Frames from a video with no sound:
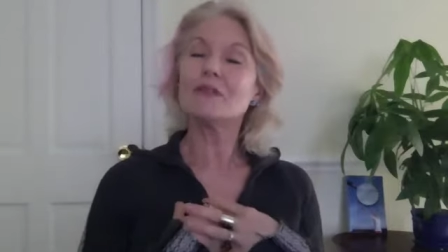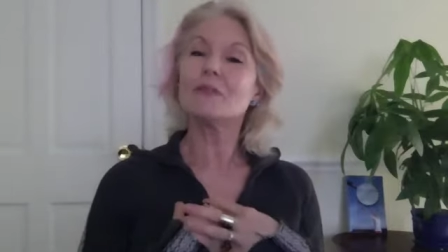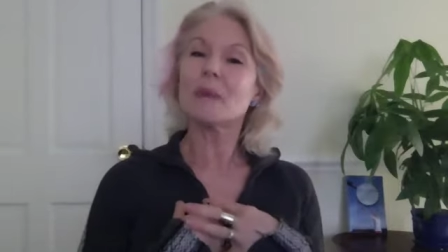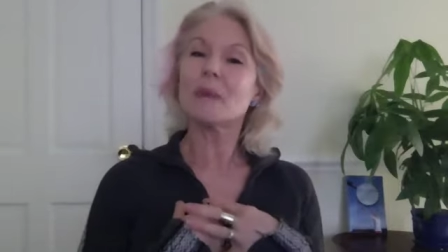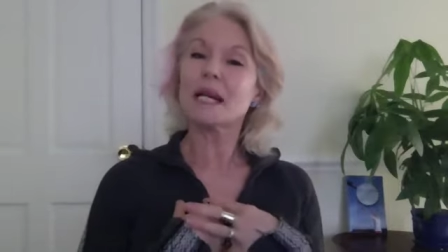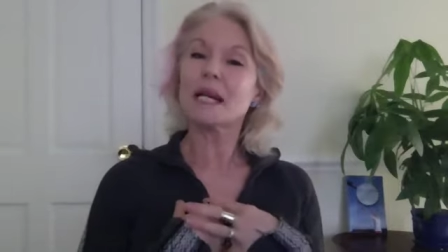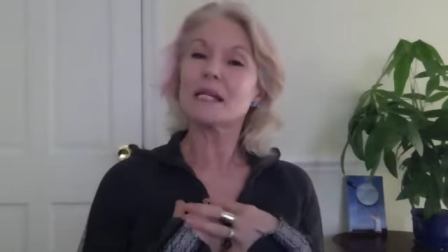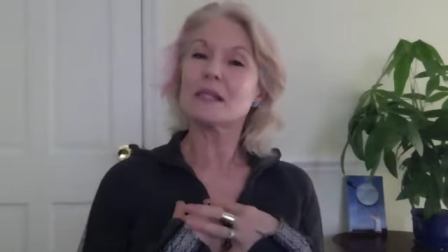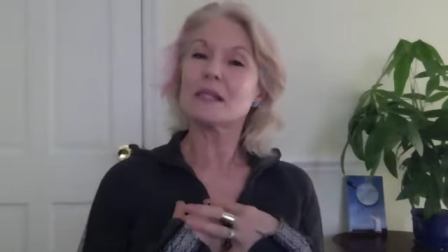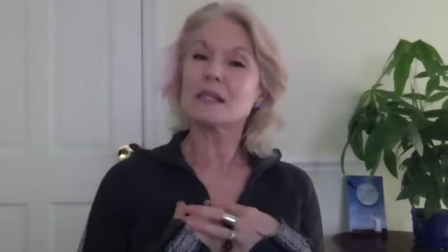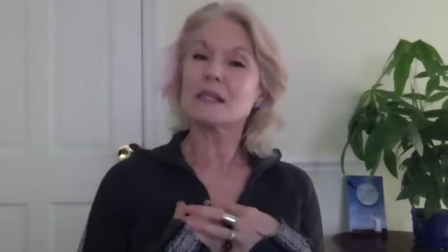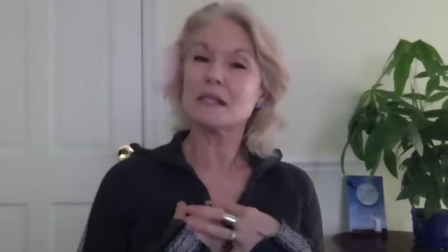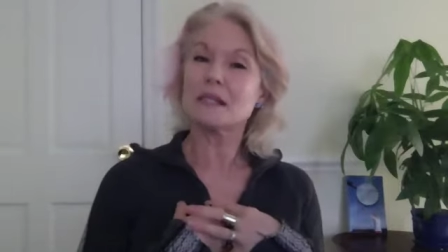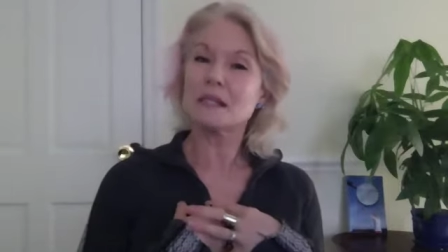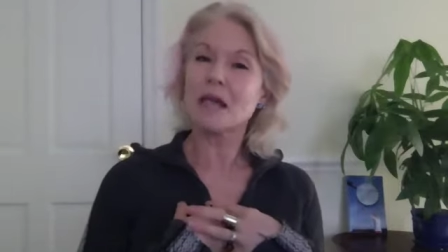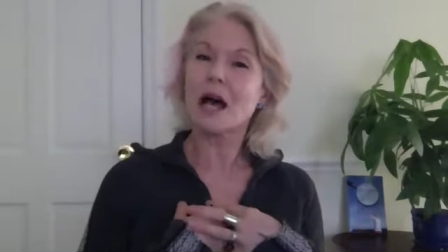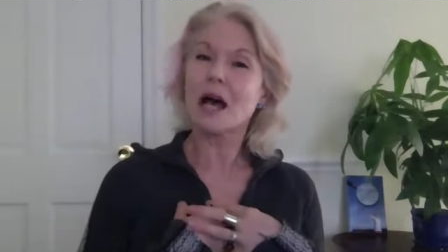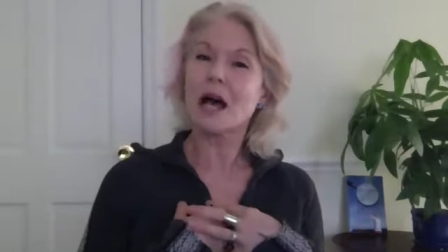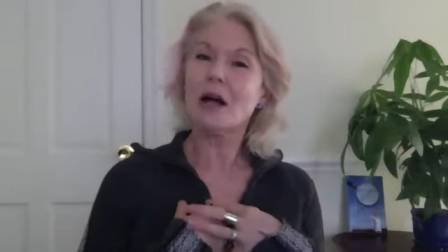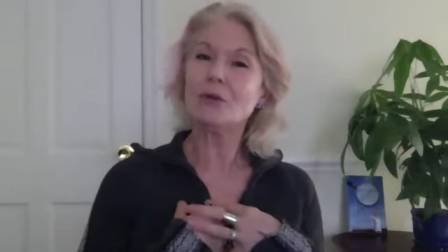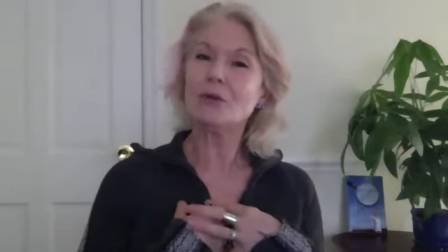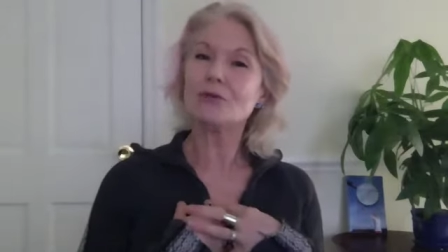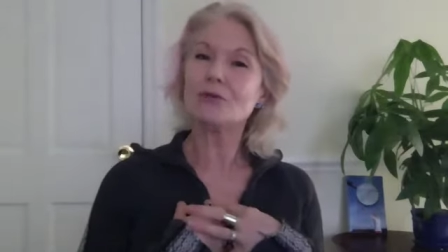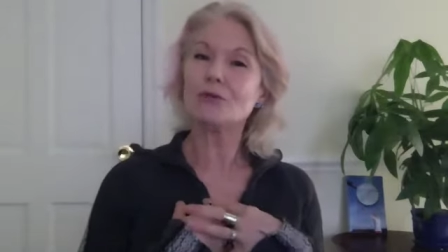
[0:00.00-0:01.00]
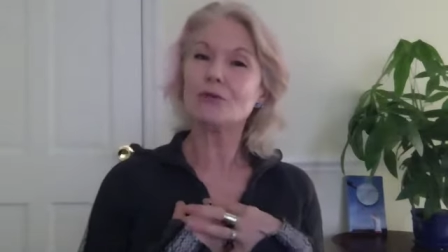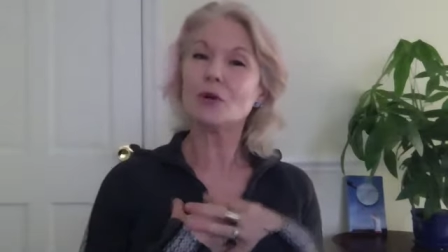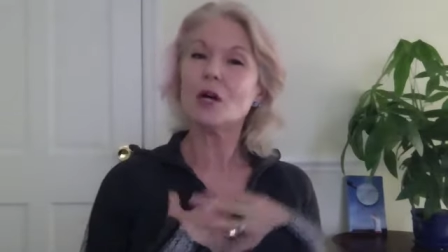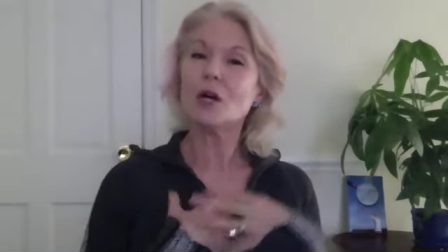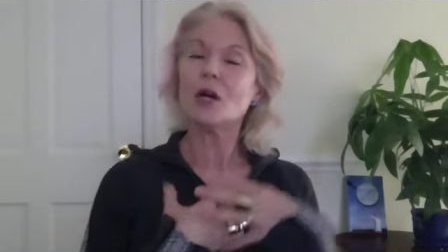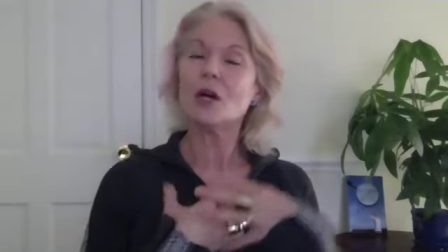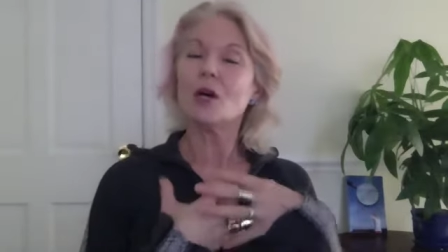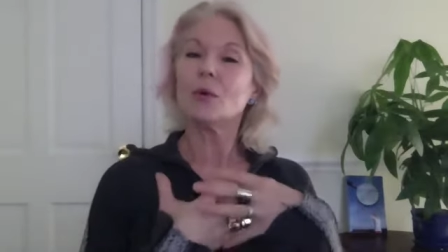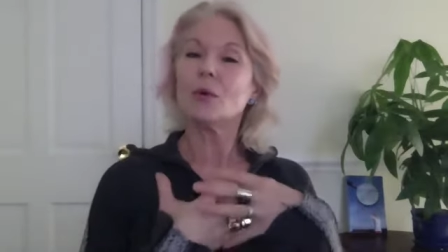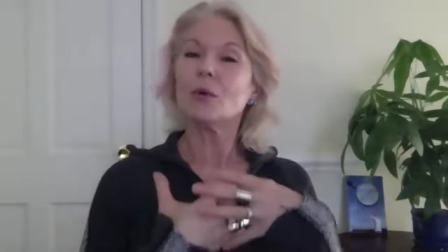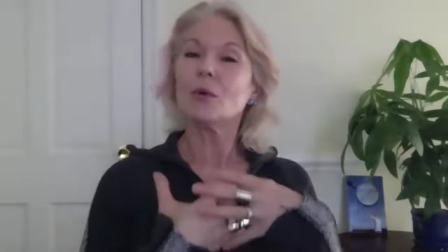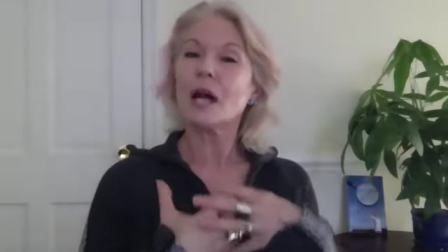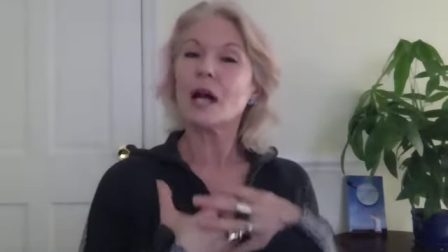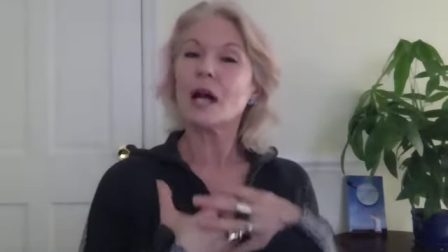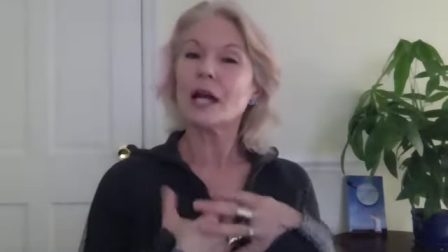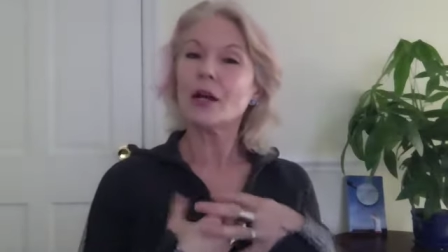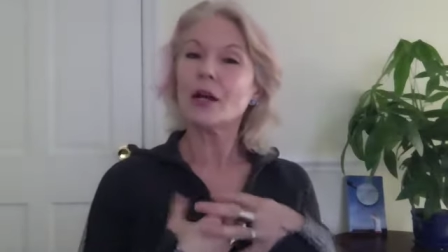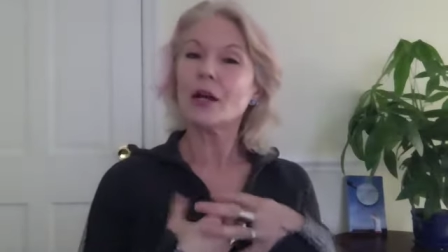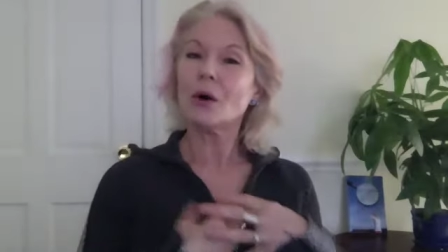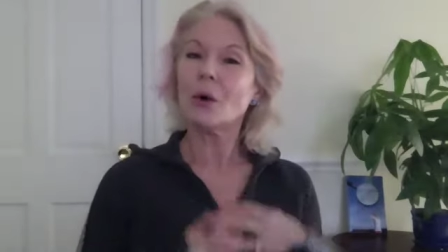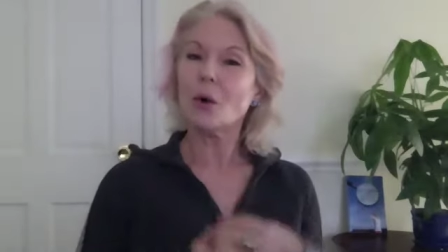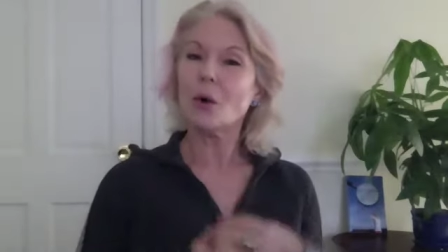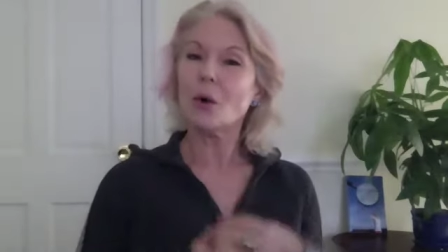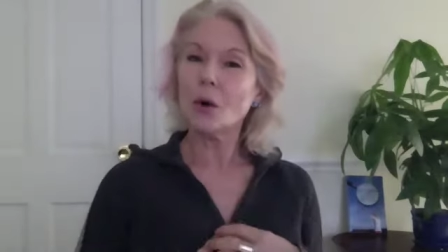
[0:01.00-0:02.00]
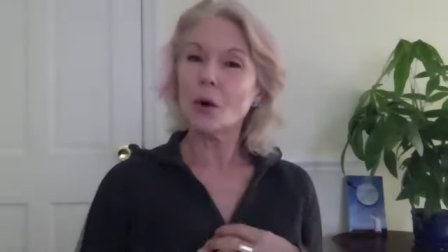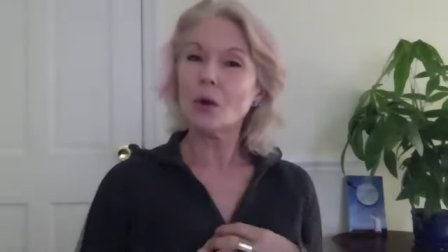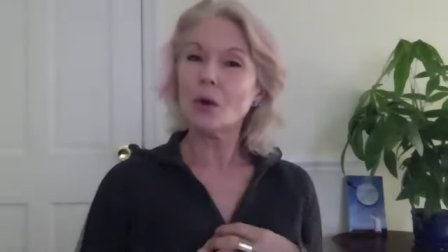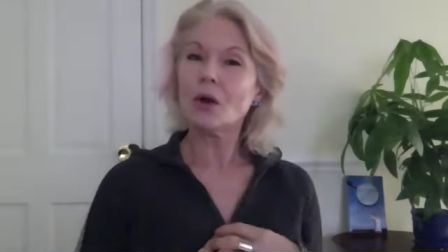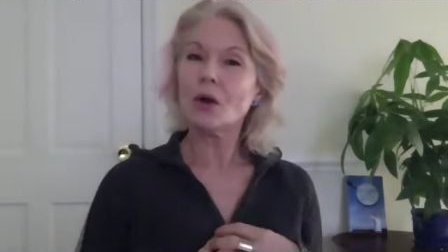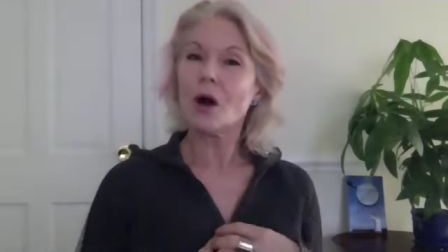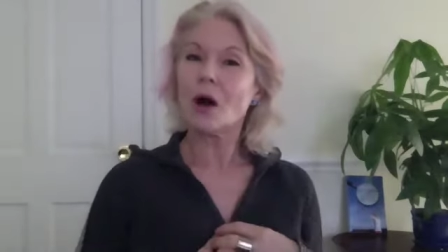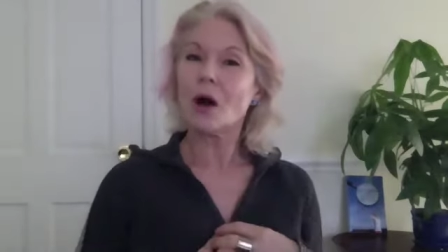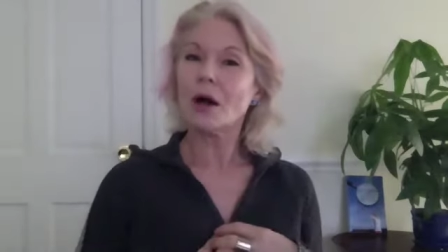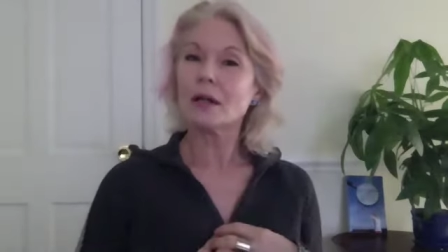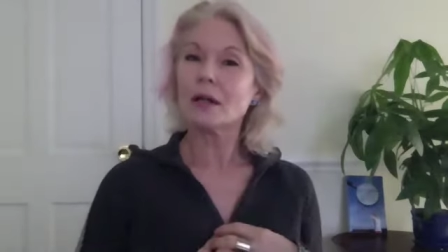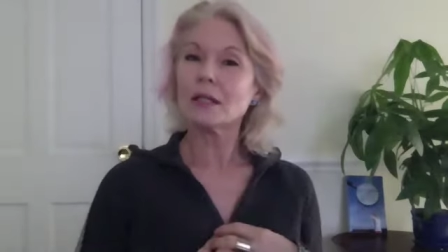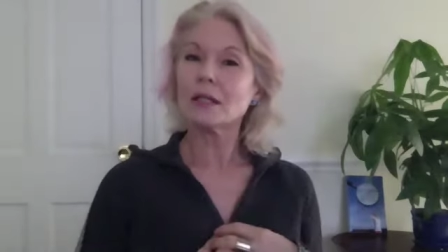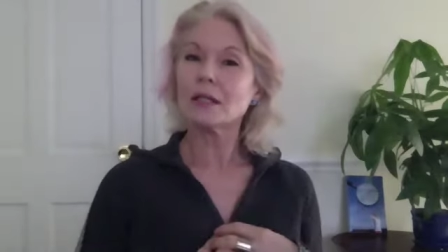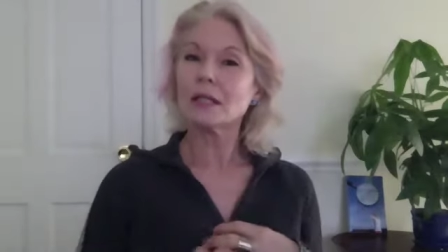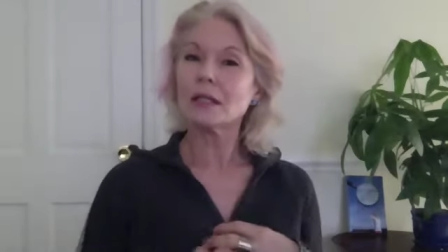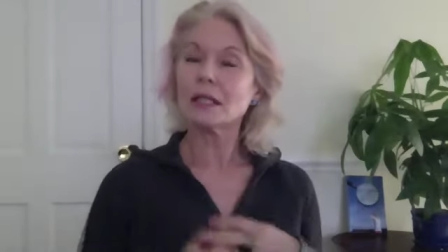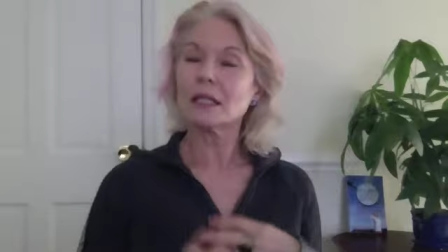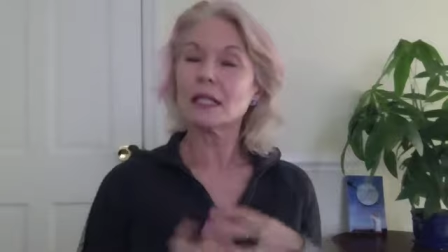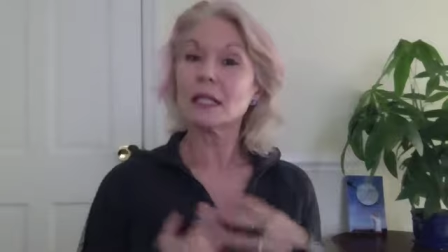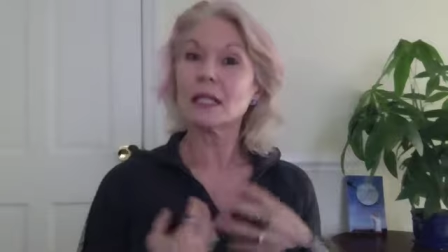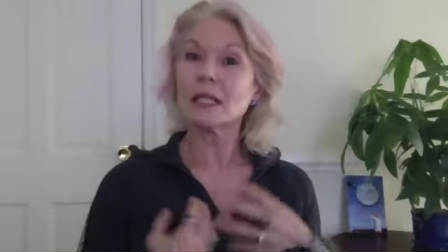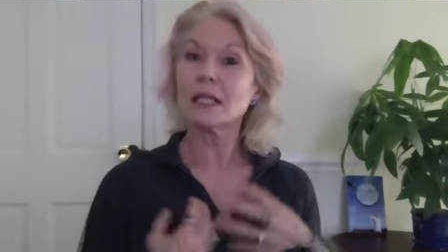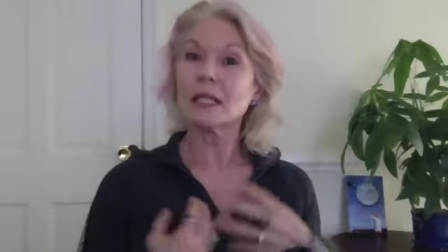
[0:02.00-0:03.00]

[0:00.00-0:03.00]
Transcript: myself, when I wholeheartedly